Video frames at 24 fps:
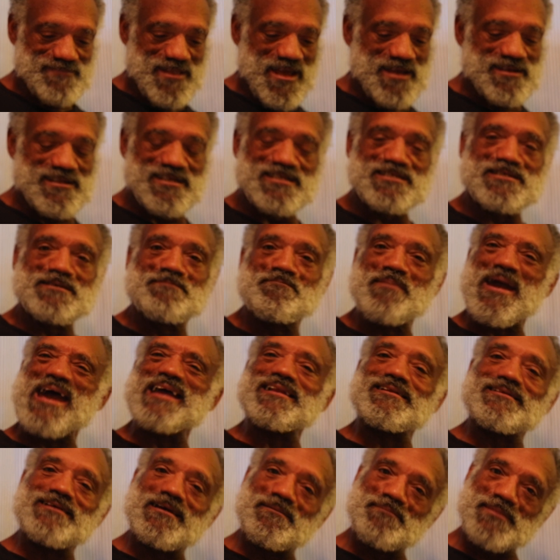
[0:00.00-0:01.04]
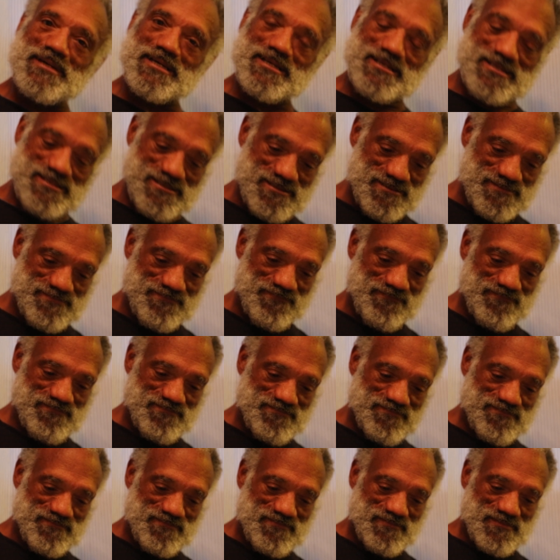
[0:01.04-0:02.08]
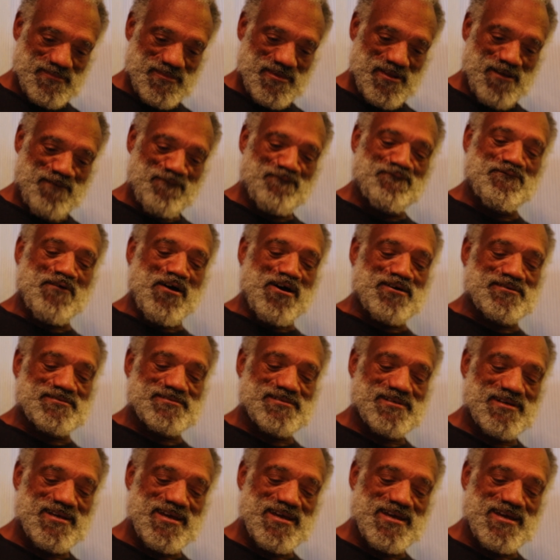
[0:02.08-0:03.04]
And it's a pandemic font